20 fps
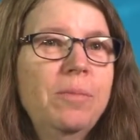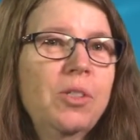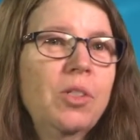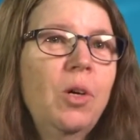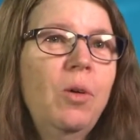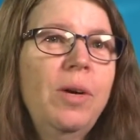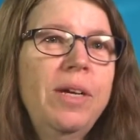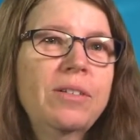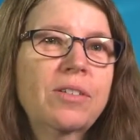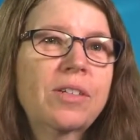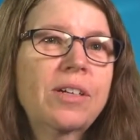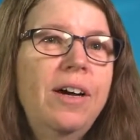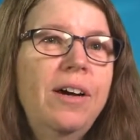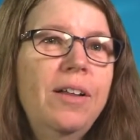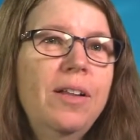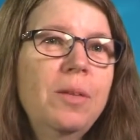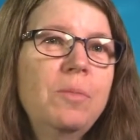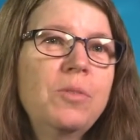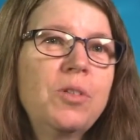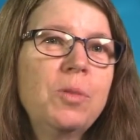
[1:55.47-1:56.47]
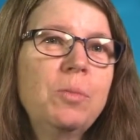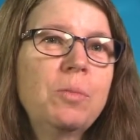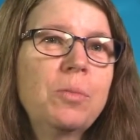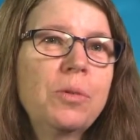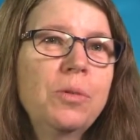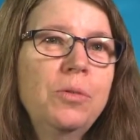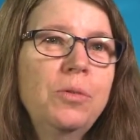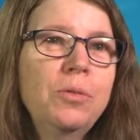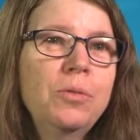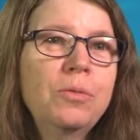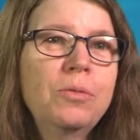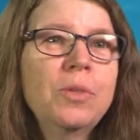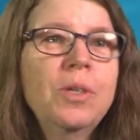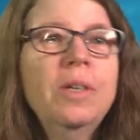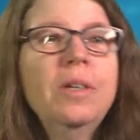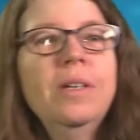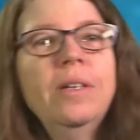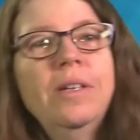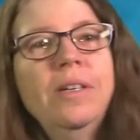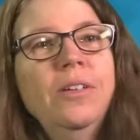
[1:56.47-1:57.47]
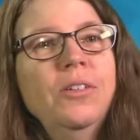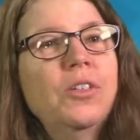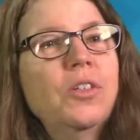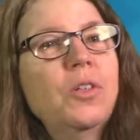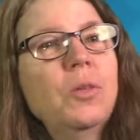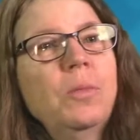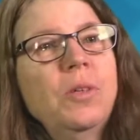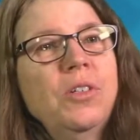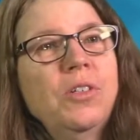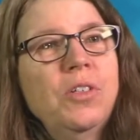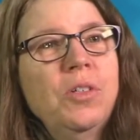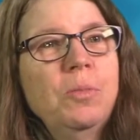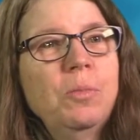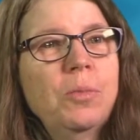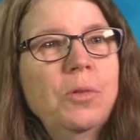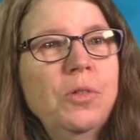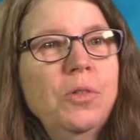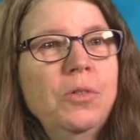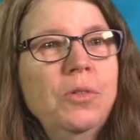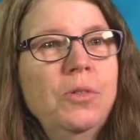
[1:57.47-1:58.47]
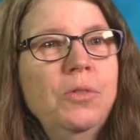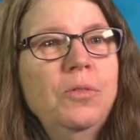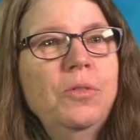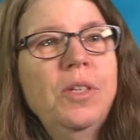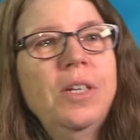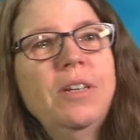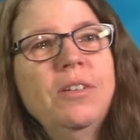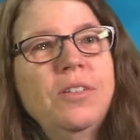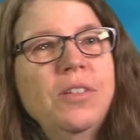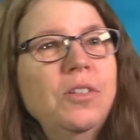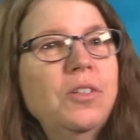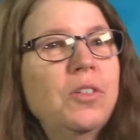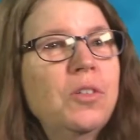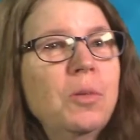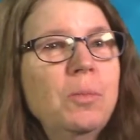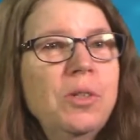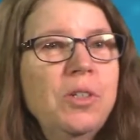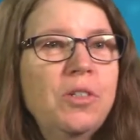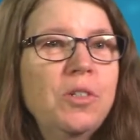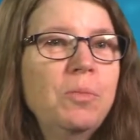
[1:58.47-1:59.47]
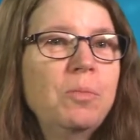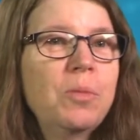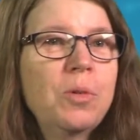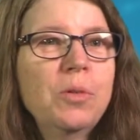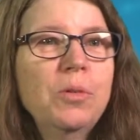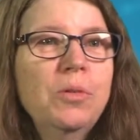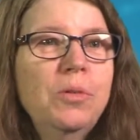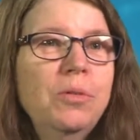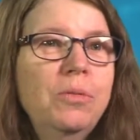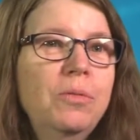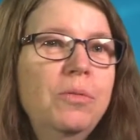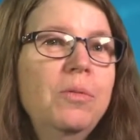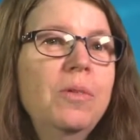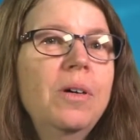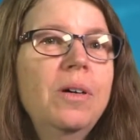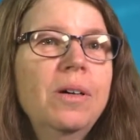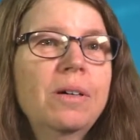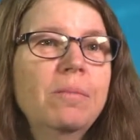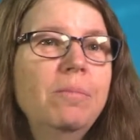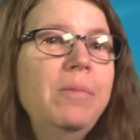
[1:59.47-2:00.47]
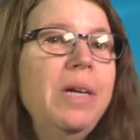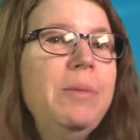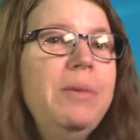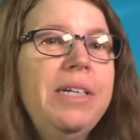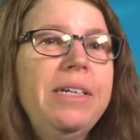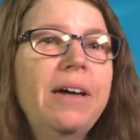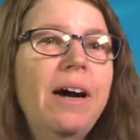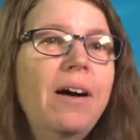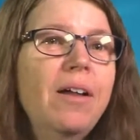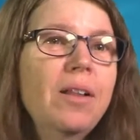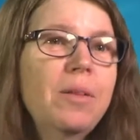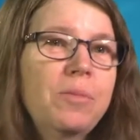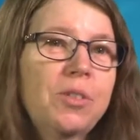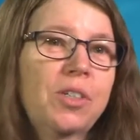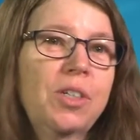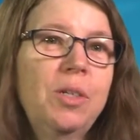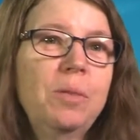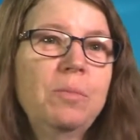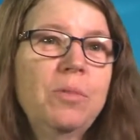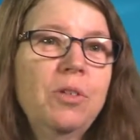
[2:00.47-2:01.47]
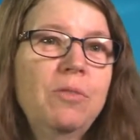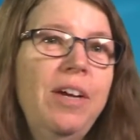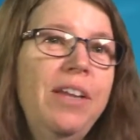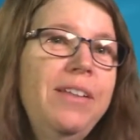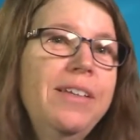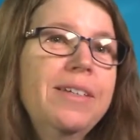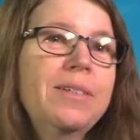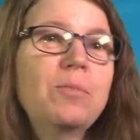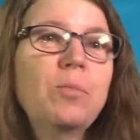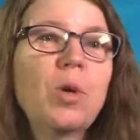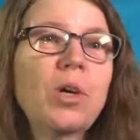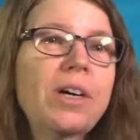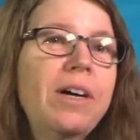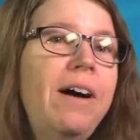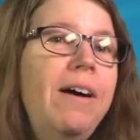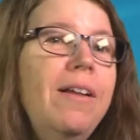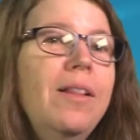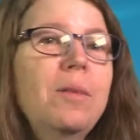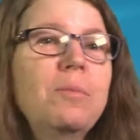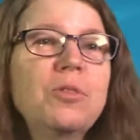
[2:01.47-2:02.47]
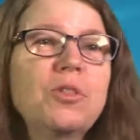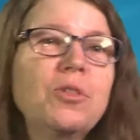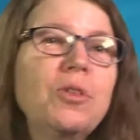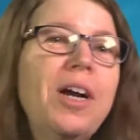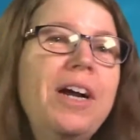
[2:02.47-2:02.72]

So as columns improve, instruments improve, and as instruments improve, maybe columns can improve. I think it's more columns